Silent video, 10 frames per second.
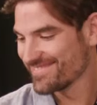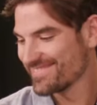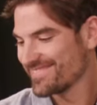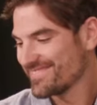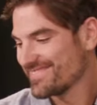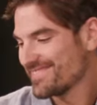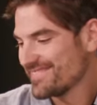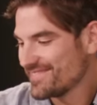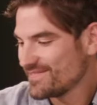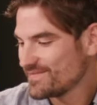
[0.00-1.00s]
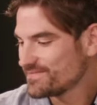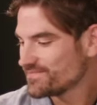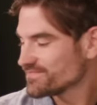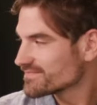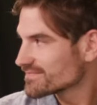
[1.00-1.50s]

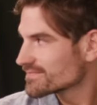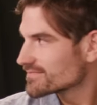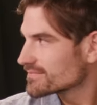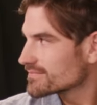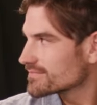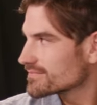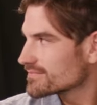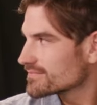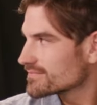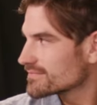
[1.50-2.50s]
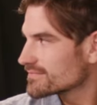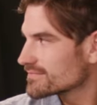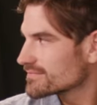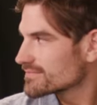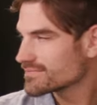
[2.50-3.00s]
The person shown says nothing.